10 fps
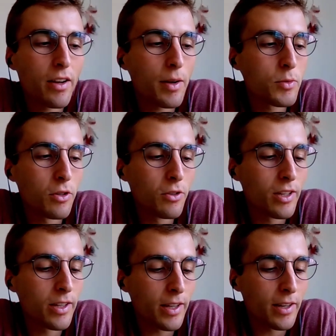
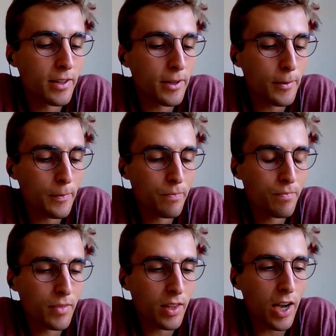absolutely. And
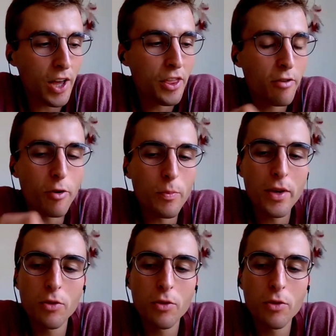I think for me,